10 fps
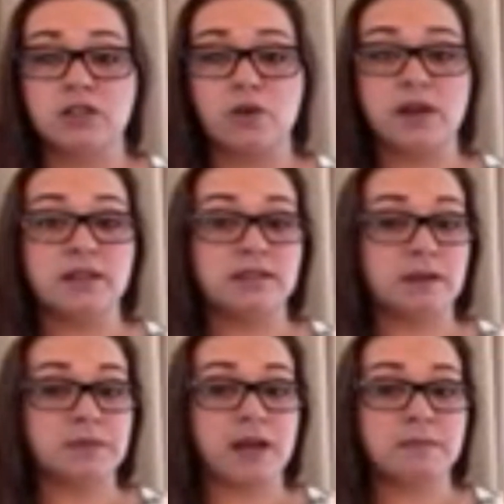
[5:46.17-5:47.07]
So
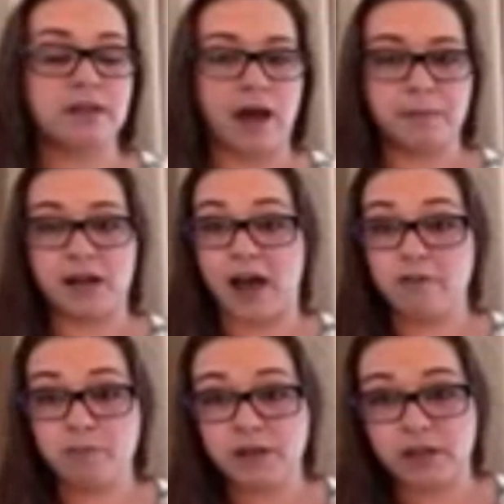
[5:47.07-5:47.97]
sometimes, I mean,
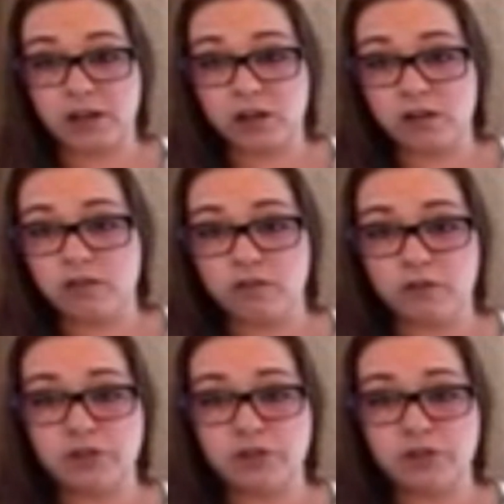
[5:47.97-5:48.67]
I've been here